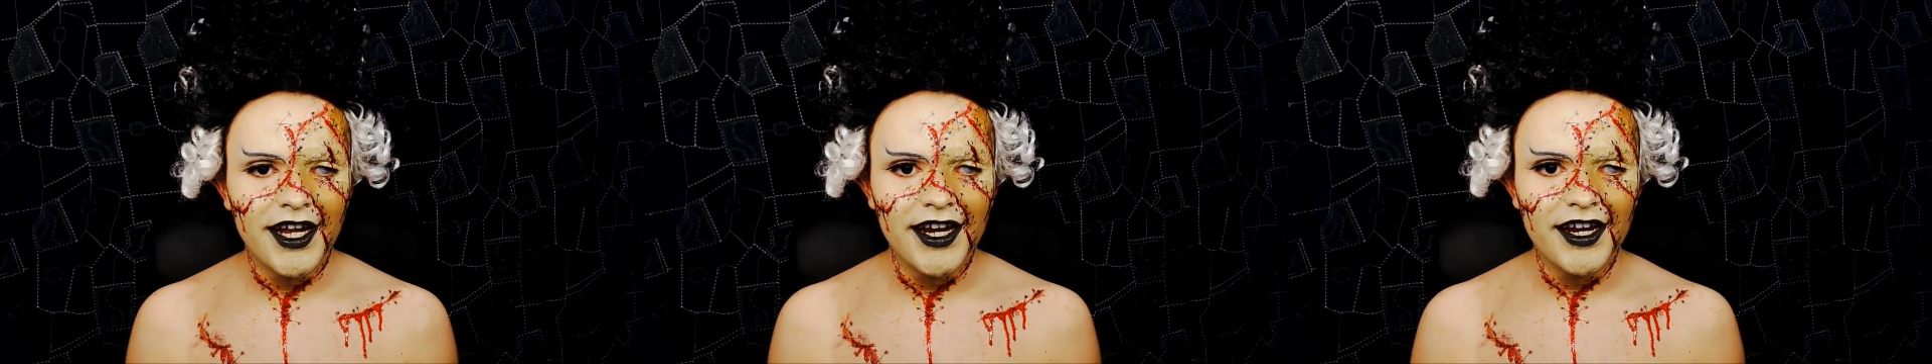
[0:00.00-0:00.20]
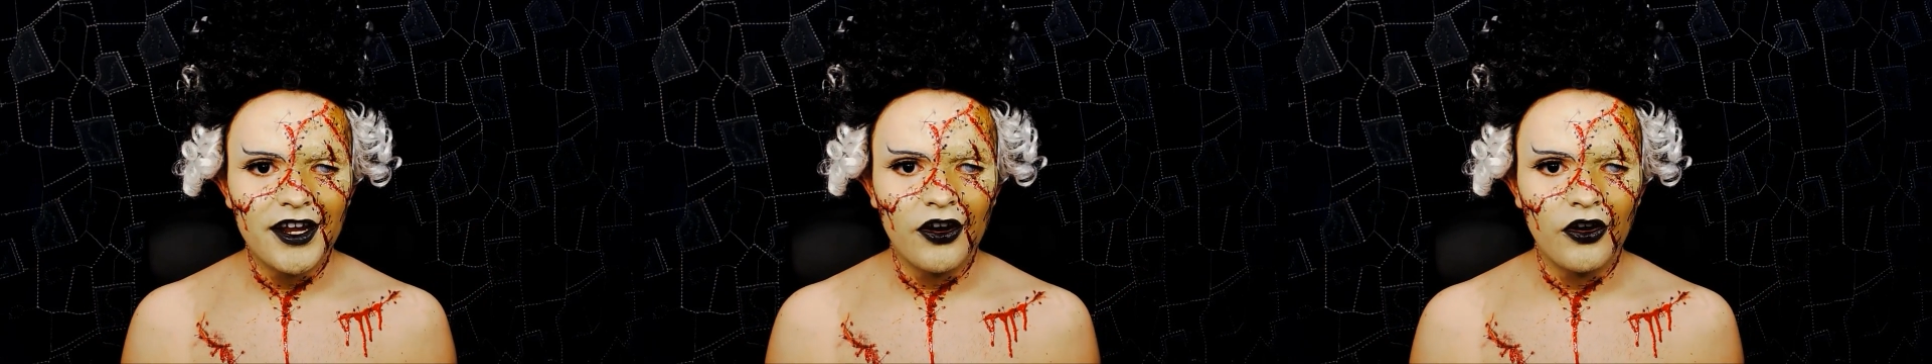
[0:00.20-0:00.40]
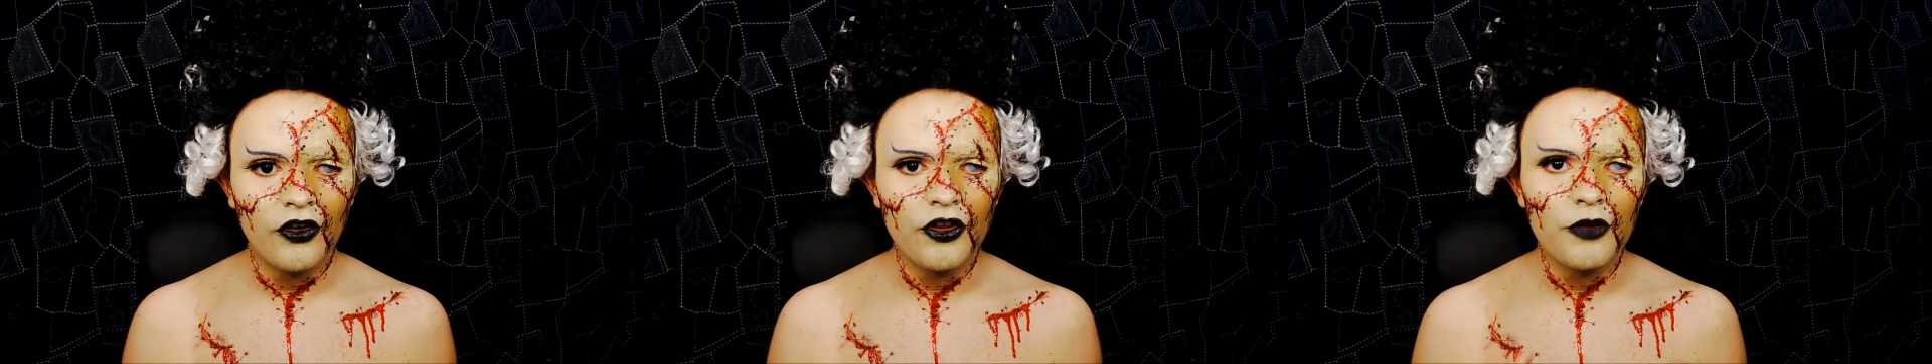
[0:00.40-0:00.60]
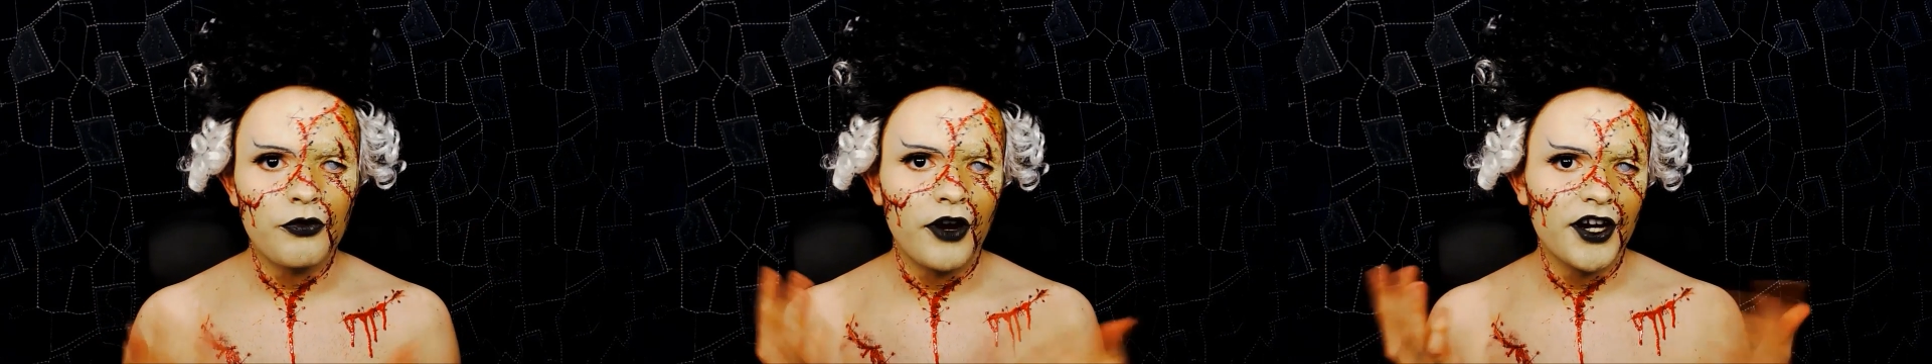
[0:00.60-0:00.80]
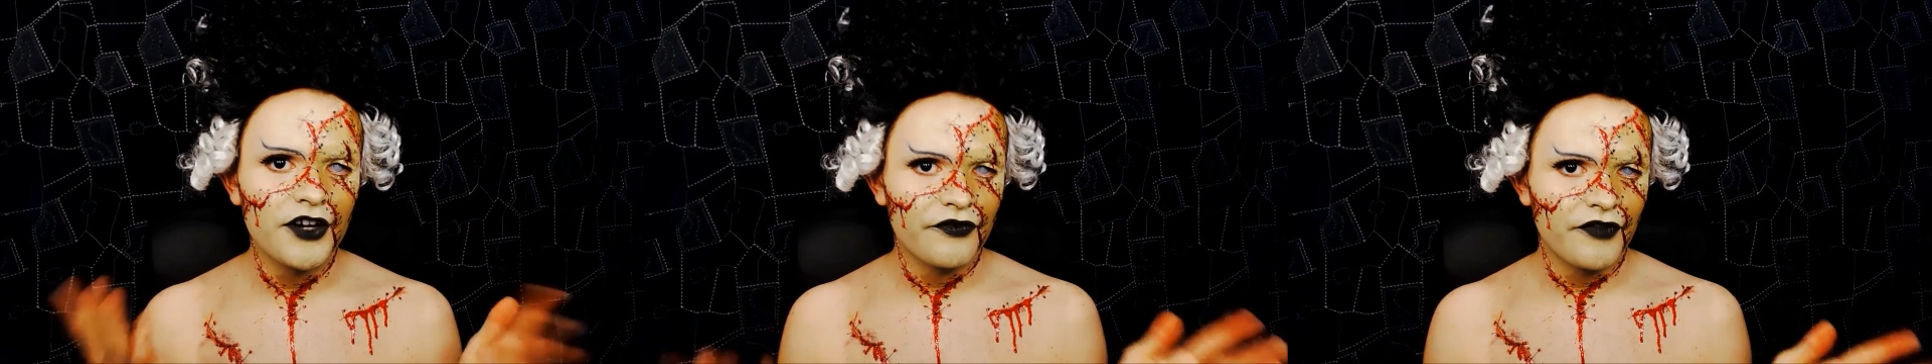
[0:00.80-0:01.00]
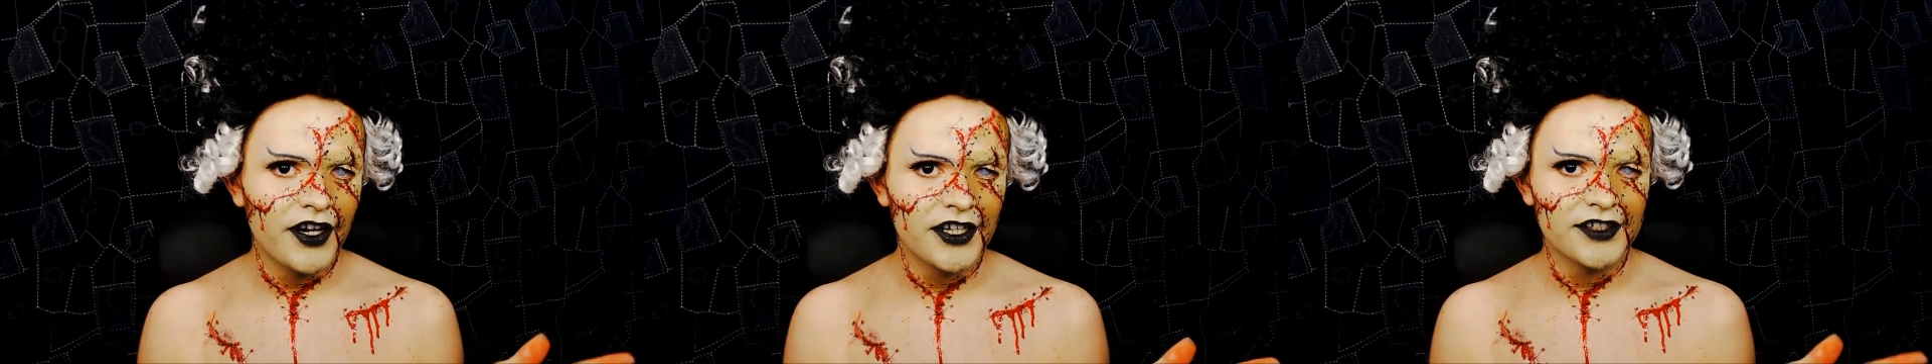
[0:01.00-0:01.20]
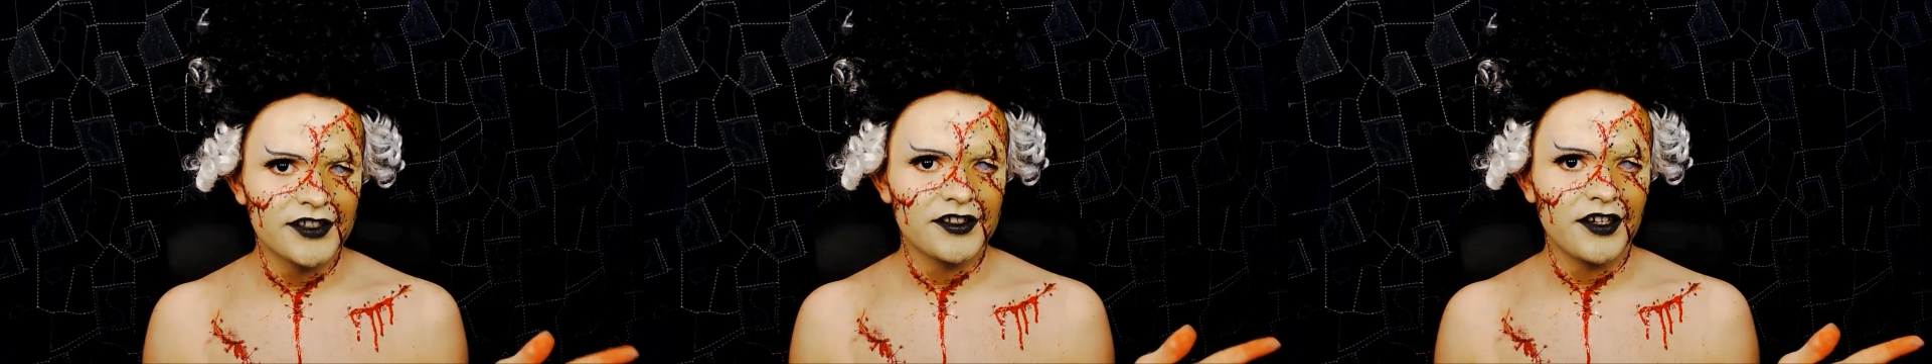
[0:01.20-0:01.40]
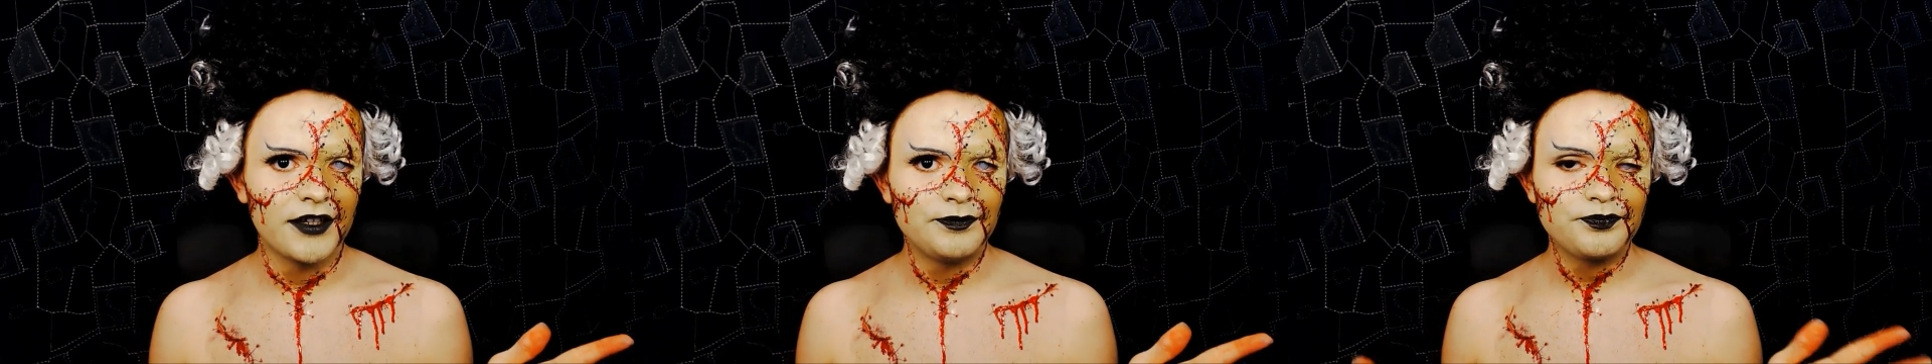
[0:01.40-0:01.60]
take on The Bride of
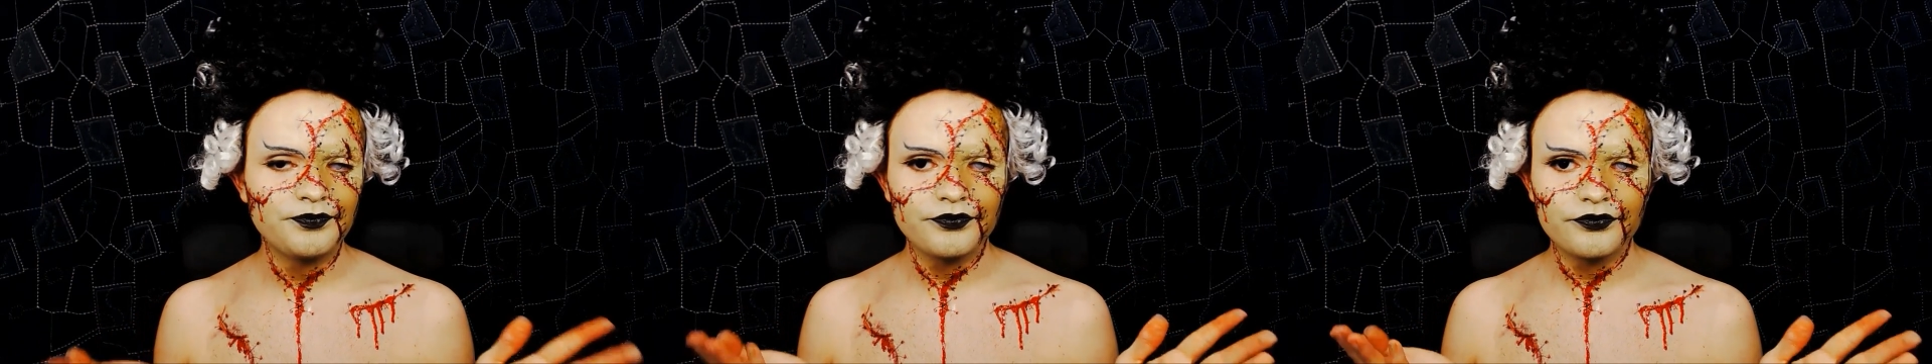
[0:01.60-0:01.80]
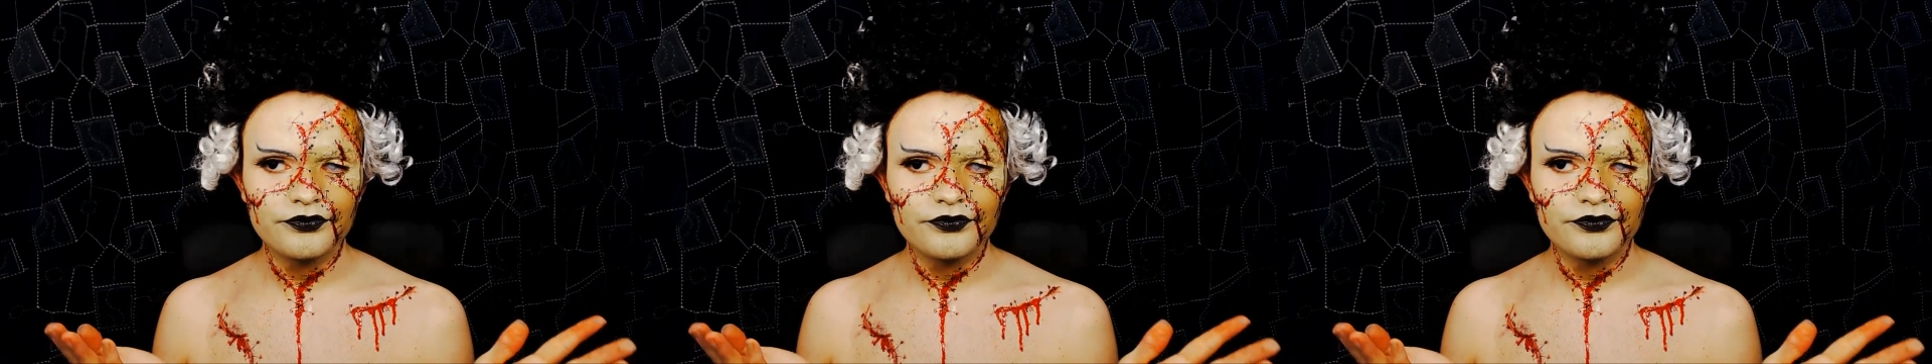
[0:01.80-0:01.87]
Frankenstein.